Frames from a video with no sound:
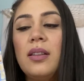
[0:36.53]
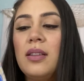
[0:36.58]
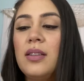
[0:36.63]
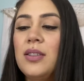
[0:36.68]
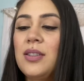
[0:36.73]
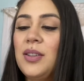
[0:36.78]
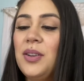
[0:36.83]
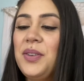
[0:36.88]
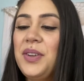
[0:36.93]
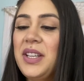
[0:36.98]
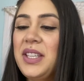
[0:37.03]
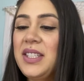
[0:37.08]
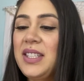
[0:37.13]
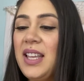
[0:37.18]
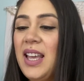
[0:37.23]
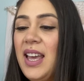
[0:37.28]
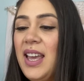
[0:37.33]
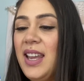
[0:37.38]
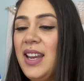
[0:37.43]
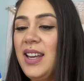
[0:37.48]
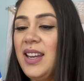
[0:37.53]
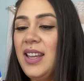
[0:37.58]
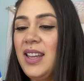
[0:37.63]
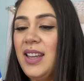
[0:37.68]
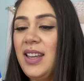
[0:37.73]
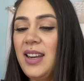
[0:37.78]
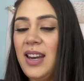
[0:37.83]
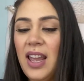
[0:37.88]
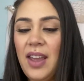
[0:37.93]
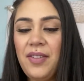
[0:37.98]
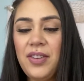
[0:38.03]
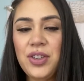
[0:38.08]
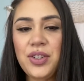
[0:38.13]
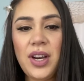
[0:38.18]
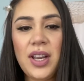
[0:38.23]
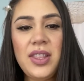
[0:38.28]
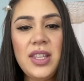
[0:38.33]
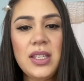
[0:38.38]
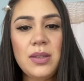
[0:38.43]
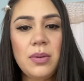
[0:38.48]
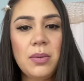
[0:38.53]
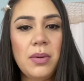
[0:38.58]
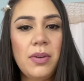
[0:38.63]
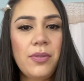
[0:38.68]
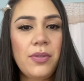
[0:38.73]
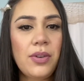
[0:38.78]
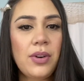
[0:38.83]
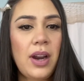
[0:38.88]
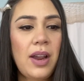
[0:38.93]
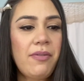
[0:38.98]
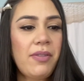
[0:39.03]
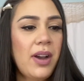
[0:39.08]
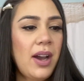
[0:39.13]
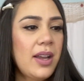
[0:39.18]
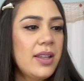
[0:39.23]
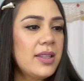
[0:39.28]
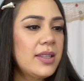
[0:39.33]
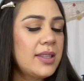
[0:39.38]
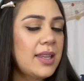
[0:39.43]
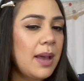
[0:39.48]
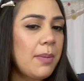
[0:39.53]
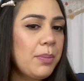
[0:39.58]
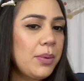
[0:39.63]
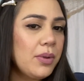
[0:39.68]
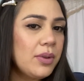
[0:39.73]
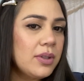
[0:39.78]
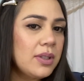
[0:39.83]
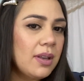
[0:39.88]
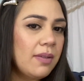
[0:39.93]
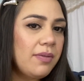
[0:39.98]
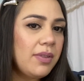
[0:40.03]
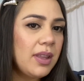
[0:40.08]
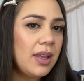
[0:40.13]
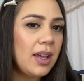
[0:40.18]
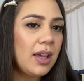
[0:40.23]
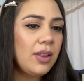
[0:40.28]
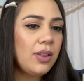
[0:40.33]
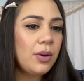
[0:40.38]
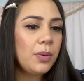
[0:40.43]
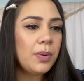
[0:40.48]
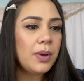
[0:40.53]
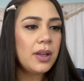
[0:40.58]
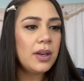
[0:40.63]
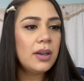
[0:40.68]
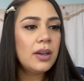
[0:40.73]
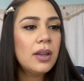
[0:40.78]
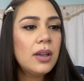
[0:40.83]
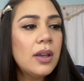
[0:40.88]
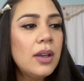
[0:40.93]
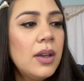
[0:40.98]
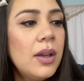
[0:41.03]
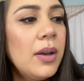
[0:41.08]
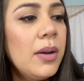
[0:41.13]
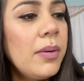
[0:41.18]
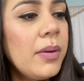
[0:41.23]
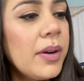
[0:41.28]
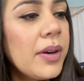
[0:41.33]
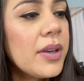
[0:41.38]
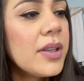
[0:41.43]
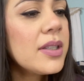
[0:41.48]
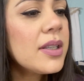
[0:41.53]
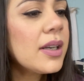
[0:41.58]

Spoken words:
So excited. I haven't tried this one before. I've gotten samples of the other one. Where is it